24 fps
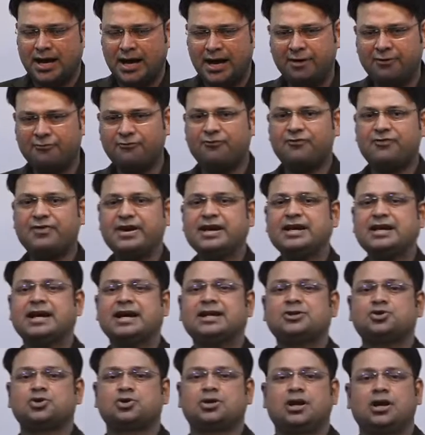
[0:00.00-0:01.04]
every
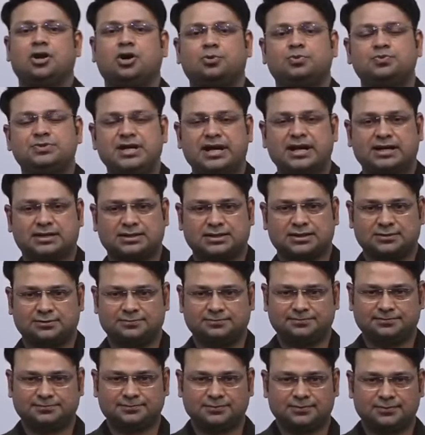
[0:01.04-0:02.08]
natural object,
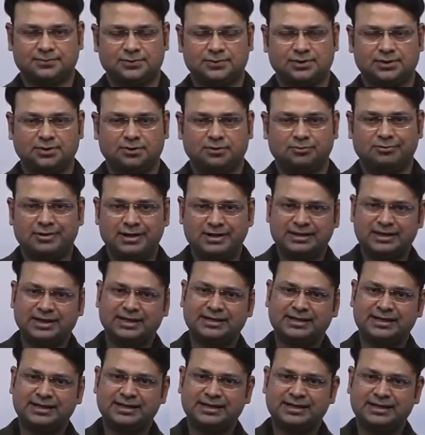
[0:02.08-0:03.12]
whether
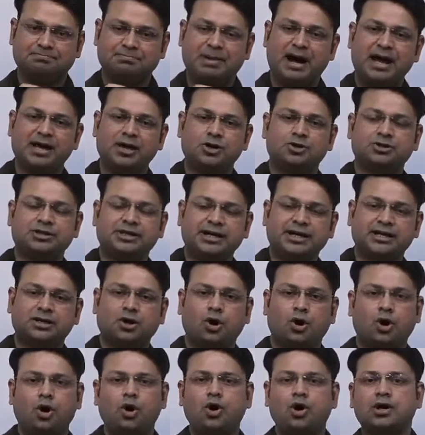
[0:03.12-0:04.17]
it is
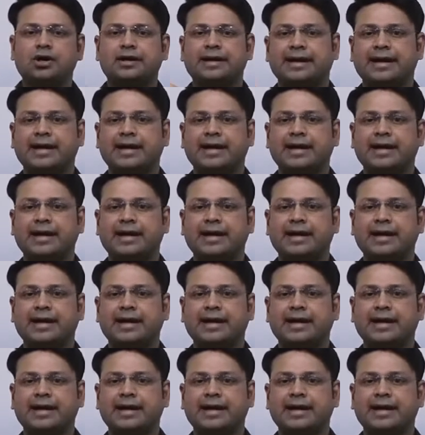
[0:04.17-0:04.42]
biotic or